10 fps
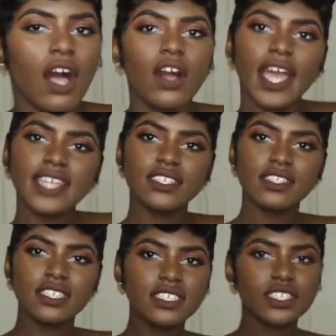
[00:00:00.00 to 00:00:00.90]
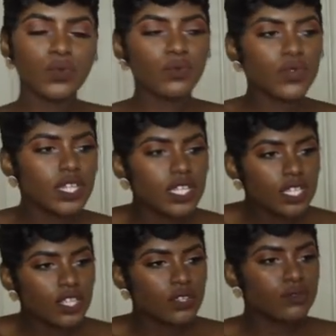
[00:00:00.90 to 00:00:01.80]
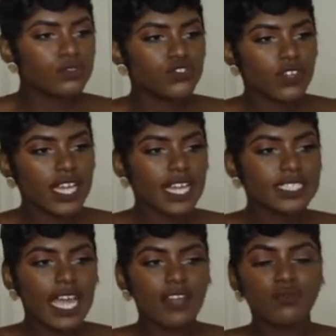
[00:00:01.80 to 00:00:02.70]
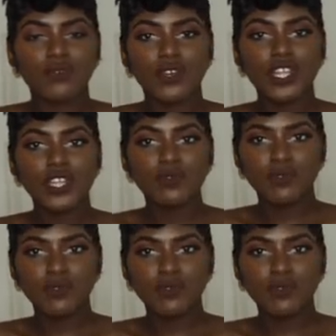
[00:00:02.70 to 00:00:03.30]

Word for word: Okay, so this is a really cute dress. I really,